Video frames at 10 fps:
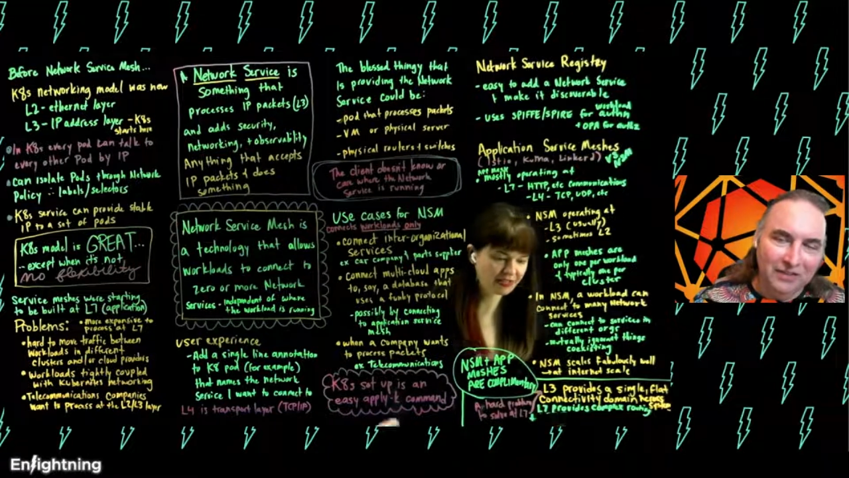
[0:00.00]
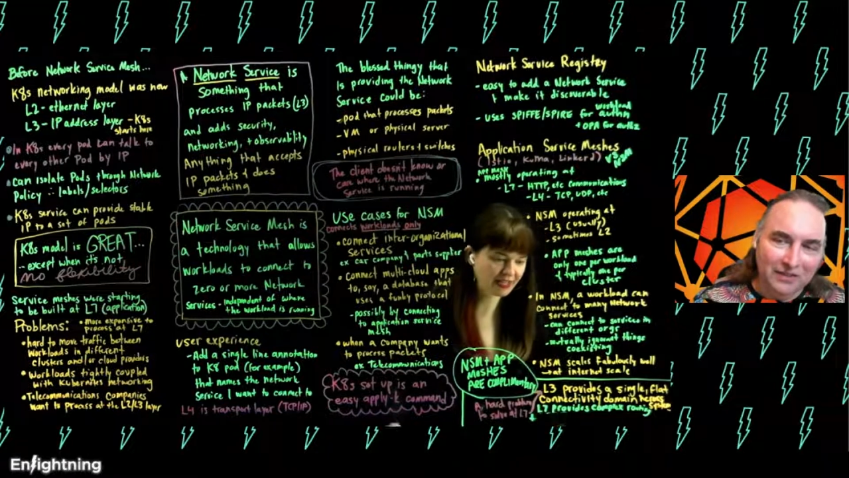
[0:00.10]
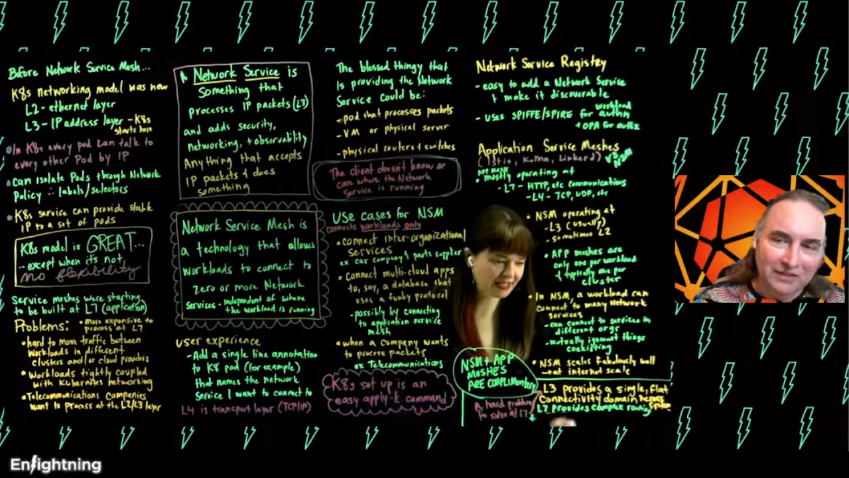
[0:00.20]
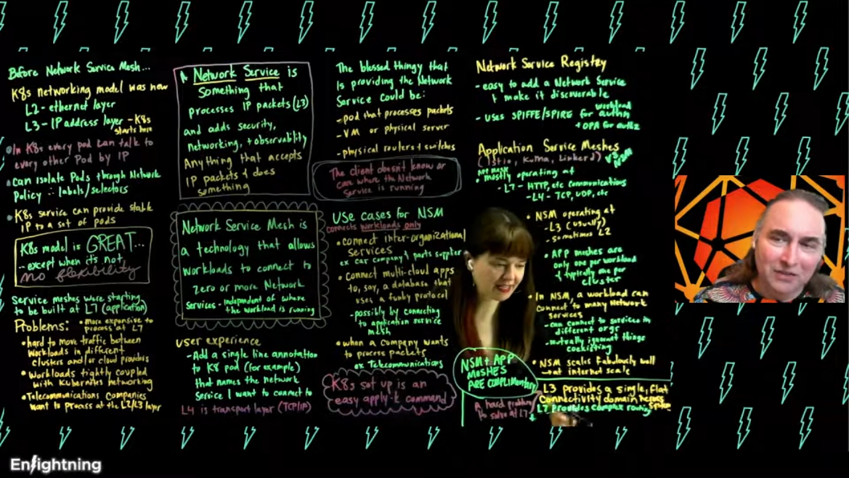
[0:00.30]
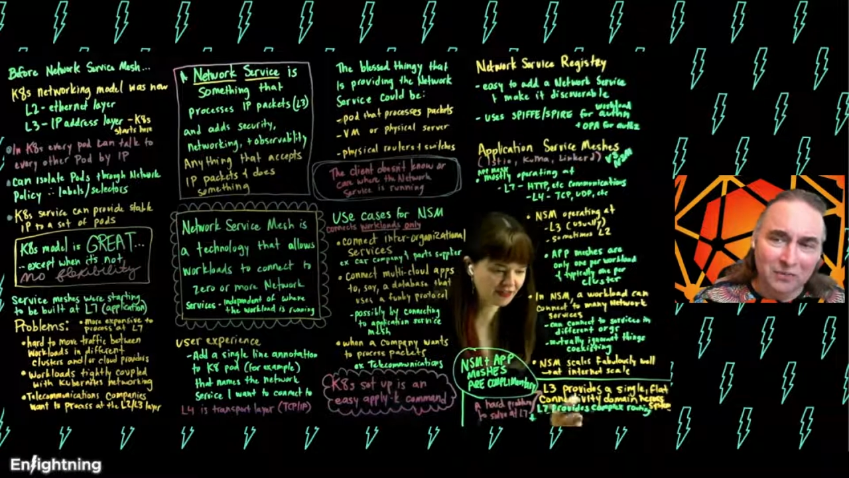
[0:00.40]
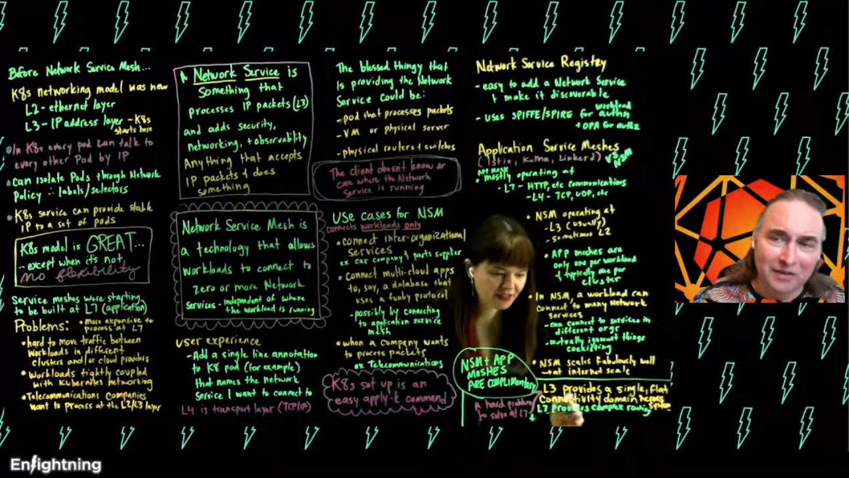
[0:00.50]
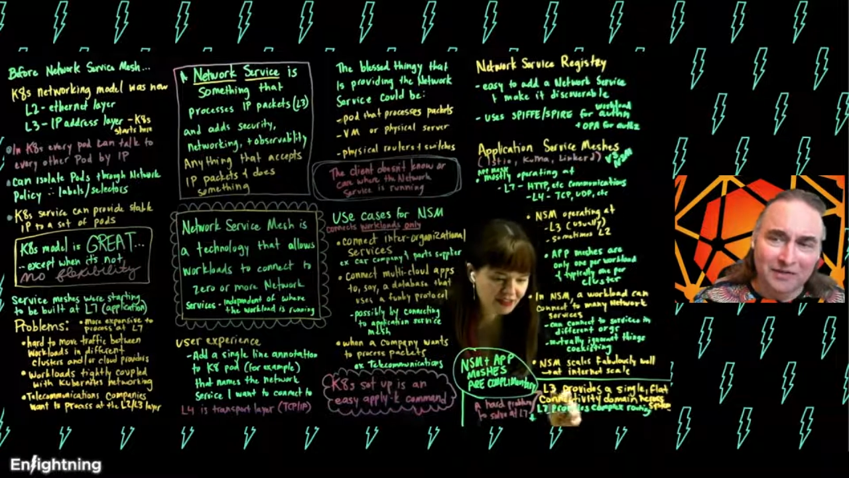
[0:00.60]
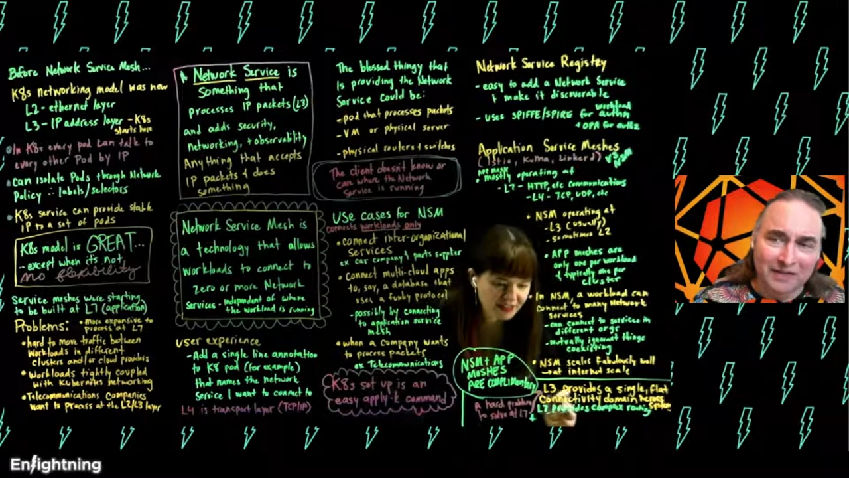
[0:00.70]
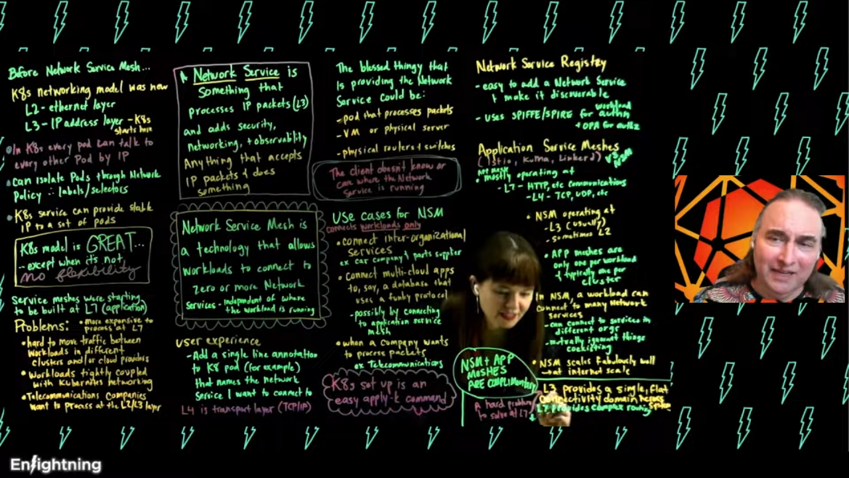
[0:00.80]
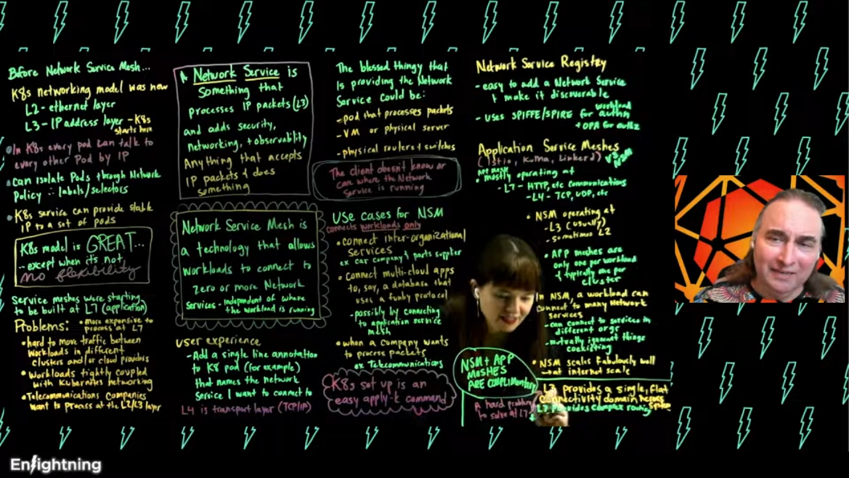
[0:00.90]
that's a good way of
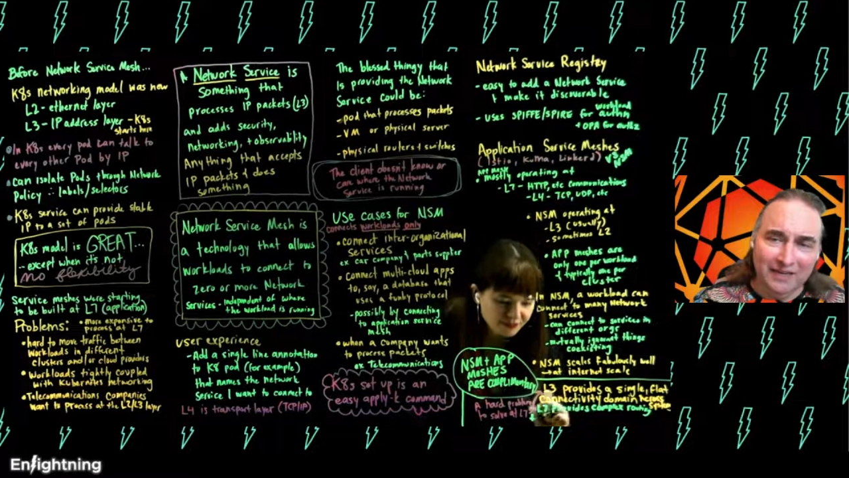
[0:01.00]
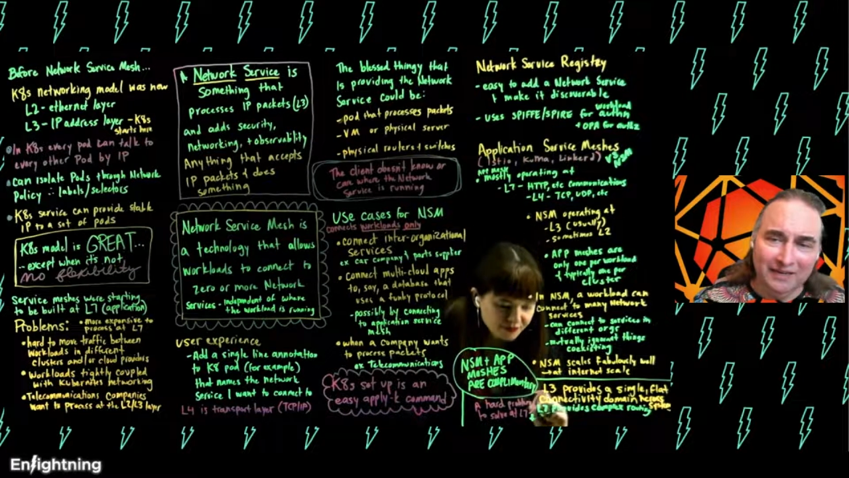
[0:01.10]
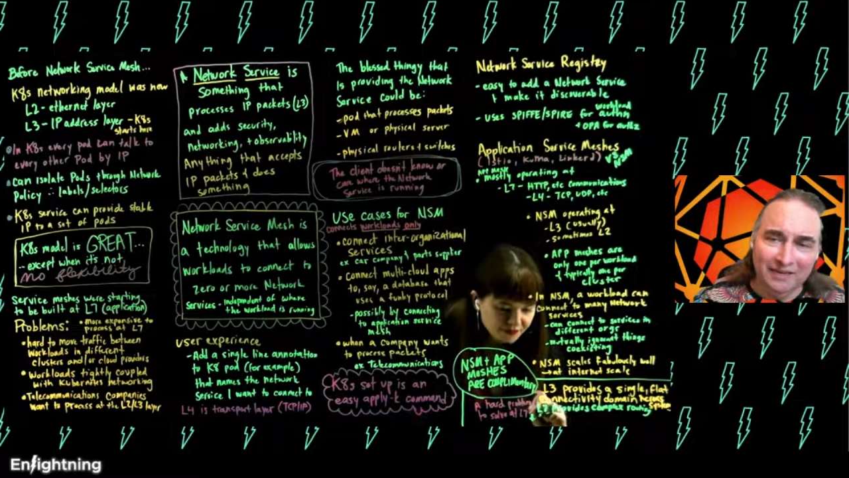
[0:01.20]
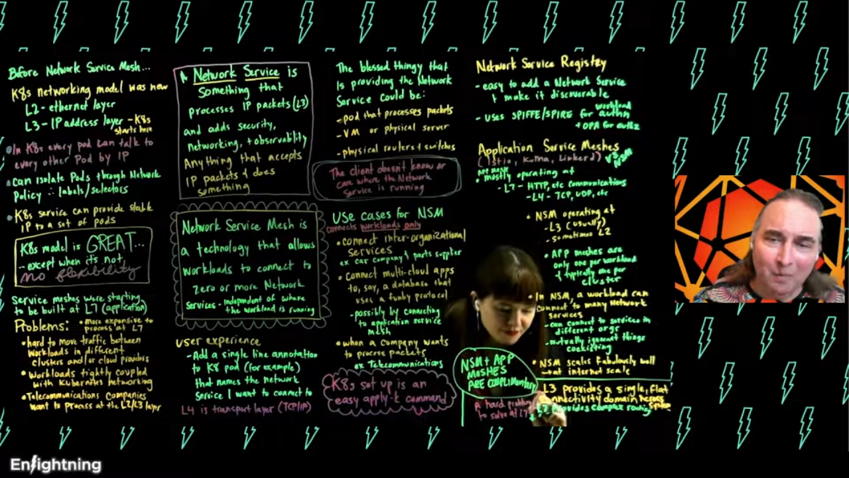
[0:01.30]
thinking about it.